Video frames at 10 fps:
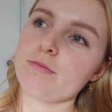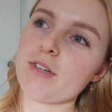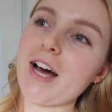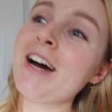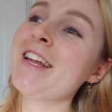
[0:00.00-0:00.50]

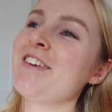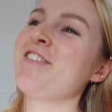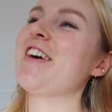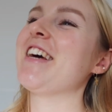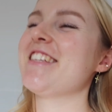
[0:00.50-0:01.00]
Kind
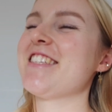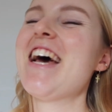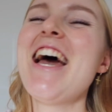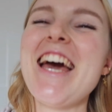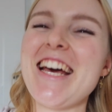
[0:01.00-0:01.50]
of is.
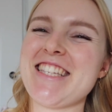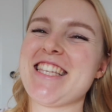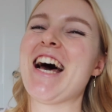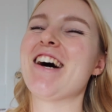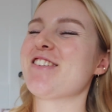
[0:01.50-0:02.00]
It
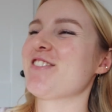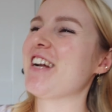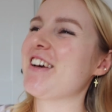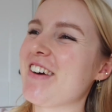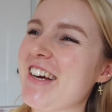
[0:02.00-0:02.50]
sounds
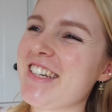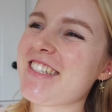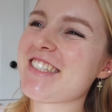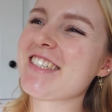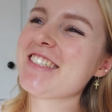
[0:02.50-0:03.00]
really weird.